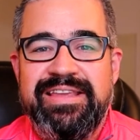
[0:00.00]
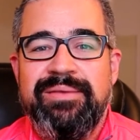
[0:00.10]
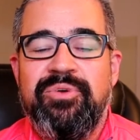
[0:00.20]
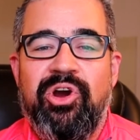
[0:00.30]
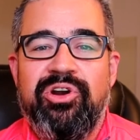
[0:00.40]

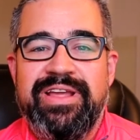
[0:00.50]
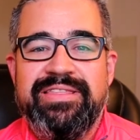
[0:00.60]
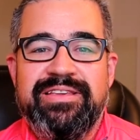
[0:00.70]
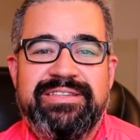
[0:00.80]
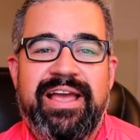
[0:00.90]
team card
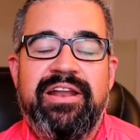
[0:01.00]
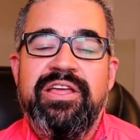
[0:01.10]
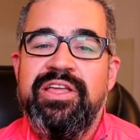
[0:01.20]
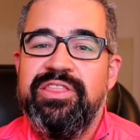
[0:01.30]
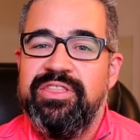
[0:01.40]
in the
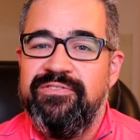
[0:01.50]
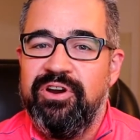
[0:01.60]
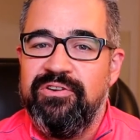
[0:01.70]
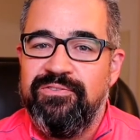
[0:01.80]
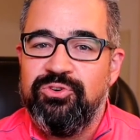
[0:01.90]
set. The
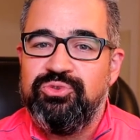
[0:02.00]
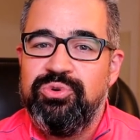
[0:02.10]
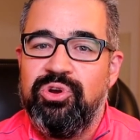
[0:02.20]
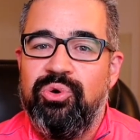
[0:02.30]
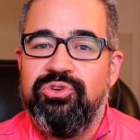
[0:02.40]
very first
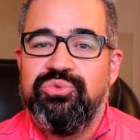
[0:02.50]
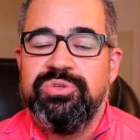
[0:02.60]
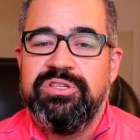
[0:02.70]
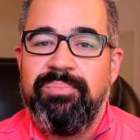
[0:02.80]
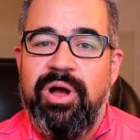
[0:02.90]
one, of course,
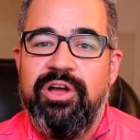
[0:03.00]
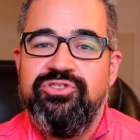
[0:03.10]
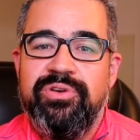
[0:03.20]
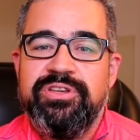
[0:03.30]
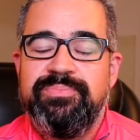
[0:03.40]
was the
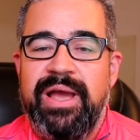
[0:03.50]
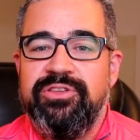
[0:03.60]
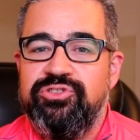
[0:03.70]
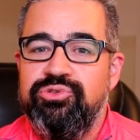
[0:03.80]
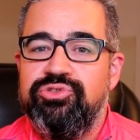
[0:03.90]
Padres by
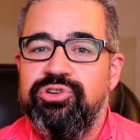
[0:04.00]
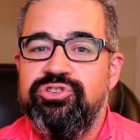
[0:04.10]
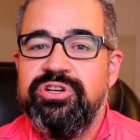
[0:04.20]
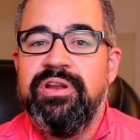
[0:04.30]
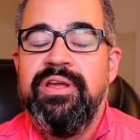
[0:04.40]
the Shoe
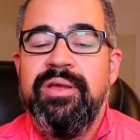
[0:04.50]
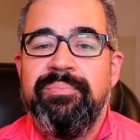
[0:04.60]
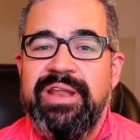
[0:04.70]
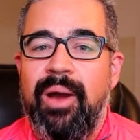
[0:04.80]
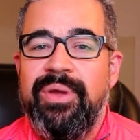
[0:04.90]
Surgeon.
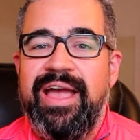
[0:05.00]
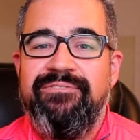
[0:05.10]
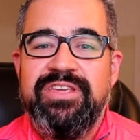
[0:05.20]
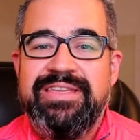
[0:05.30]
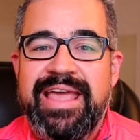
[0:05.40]
Now we
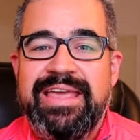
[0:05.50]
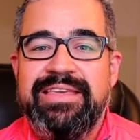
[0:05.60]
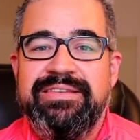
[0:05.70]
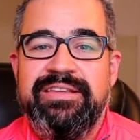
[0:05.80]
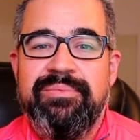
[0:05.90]
have the
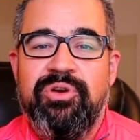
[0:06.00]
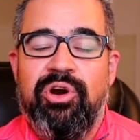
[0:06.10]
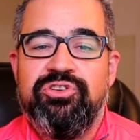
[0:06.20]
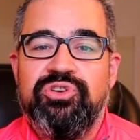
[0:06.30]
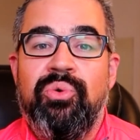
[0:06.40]
Yankees team
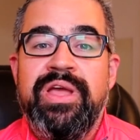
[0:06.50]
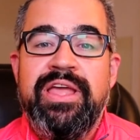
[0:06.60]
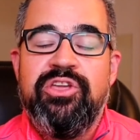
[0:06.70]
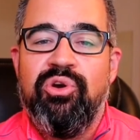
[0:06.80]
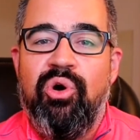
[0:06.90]
card. So
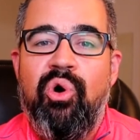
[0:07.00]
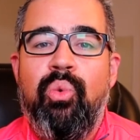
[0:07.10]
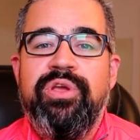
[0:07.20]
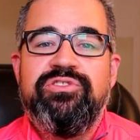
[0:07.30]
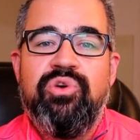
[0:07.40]
you're
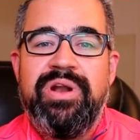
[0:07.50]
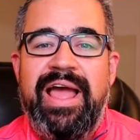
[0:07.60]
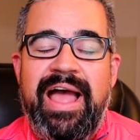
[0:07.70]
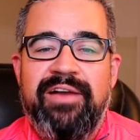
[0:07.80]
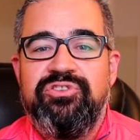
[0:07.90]
always going
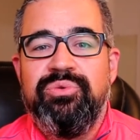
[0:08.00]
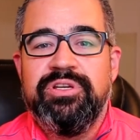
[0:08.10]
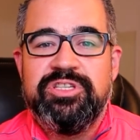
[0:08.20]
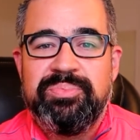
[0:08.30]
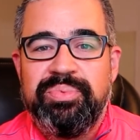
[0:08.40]
to have to
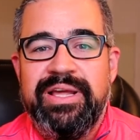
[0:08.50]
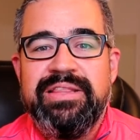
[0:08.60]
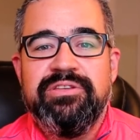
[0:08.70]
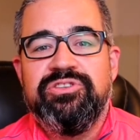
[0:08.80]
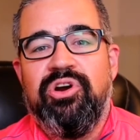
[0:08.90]

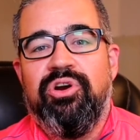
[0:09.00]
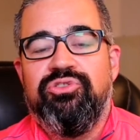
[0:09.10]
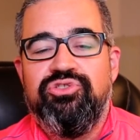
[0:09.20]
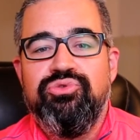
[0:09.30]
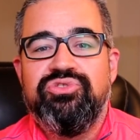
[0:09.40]
explain this
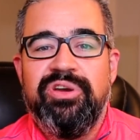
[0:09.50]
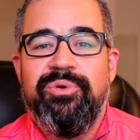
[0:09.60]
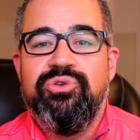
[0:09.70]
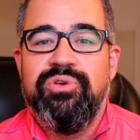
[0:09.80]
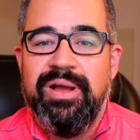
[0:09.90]
card to
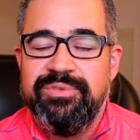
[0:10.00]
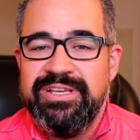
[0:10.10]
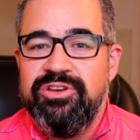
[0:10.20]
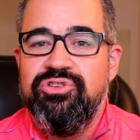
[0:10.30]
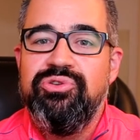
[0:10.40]
someone who
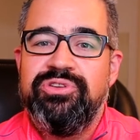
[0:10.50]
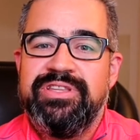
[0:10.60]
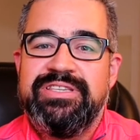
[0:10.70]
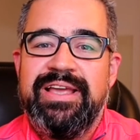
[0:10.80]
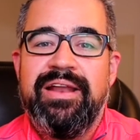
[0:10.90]
comes in new
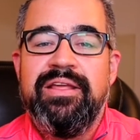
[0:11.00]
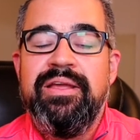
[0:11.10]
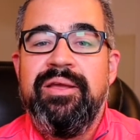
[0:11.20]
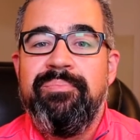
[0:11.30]
to the set